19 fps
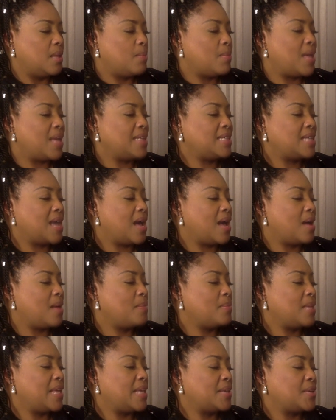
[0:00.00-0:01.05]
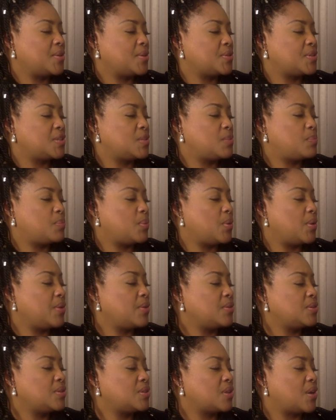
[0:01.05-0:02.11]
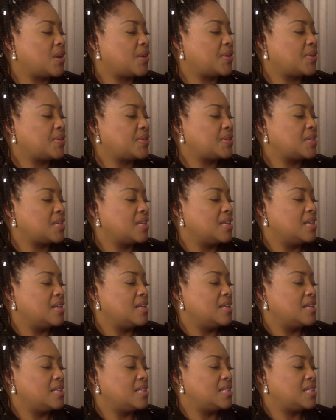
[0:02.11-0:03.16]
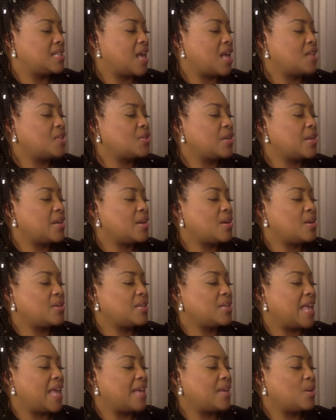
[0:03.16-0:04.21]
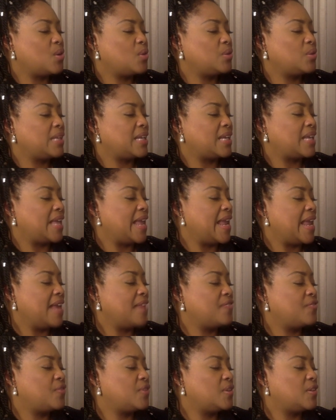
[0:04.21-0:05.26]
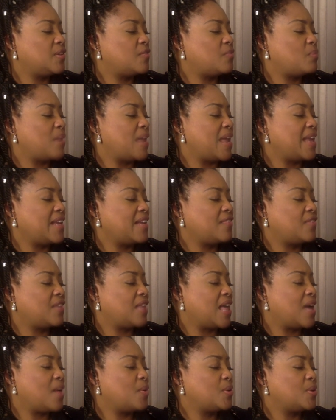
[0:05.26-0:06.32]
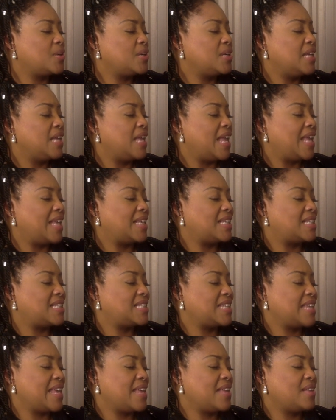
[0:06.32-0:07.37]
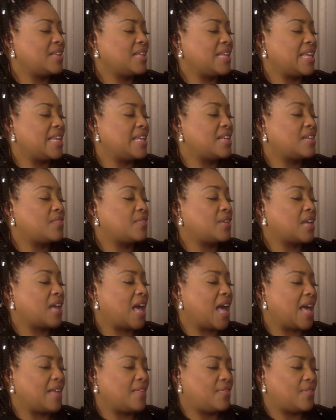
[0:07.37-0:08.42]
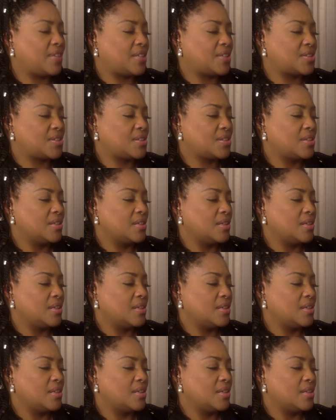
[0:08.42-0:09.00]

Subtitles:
Madame and her spoiled daughters. Cendrillon had only a handful of manic flour and a tail end of codfish.